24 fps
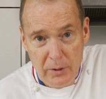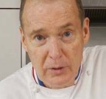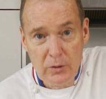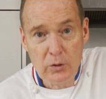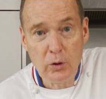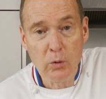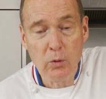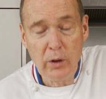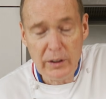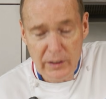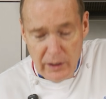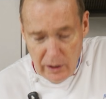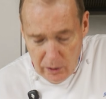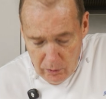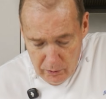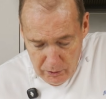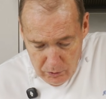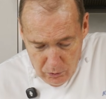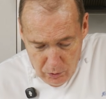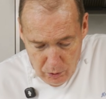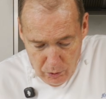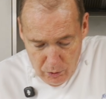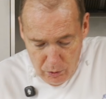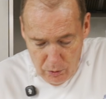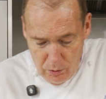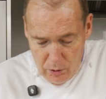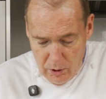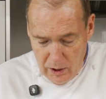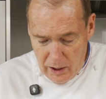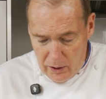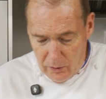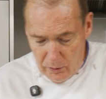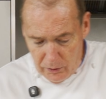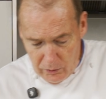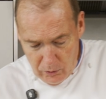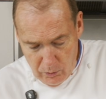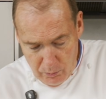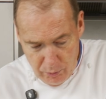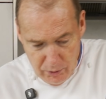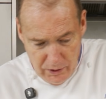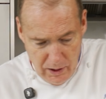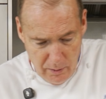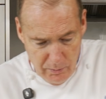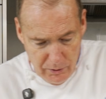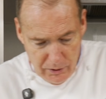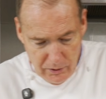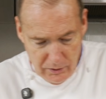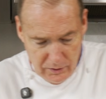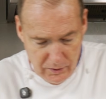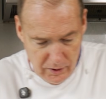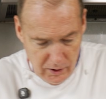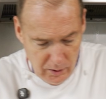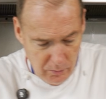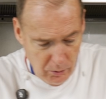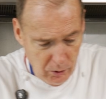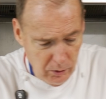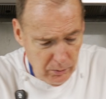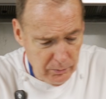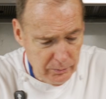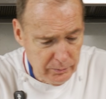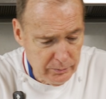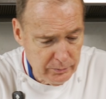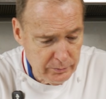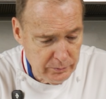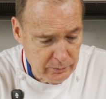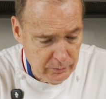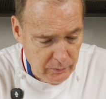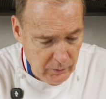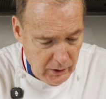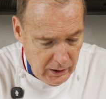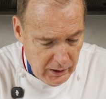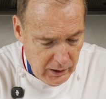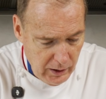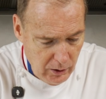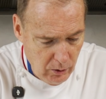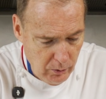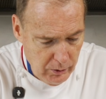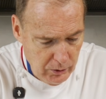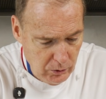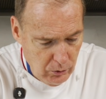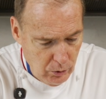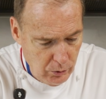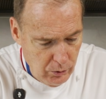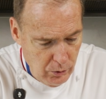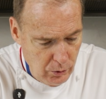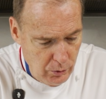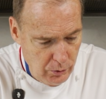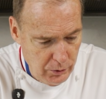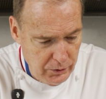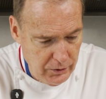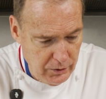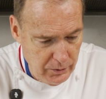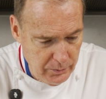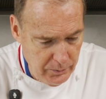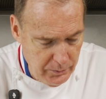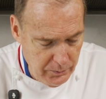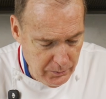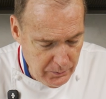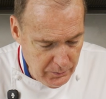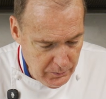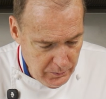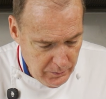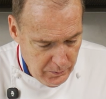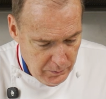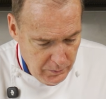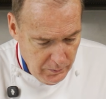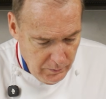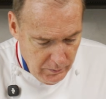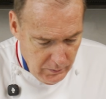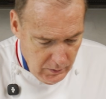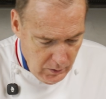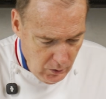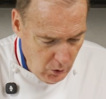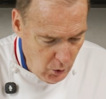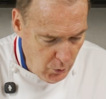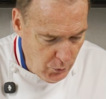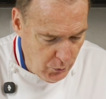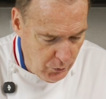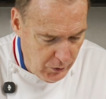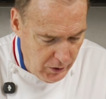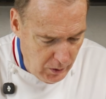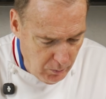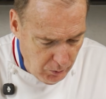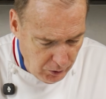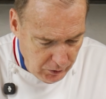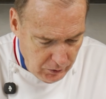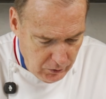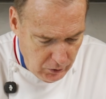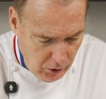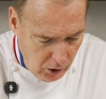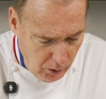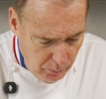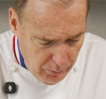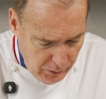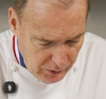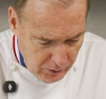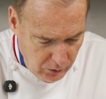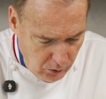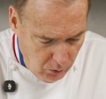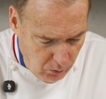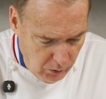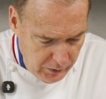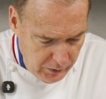So what I'm going to do, I'm going to put them on the table, and I'm going to use a film on top. I don't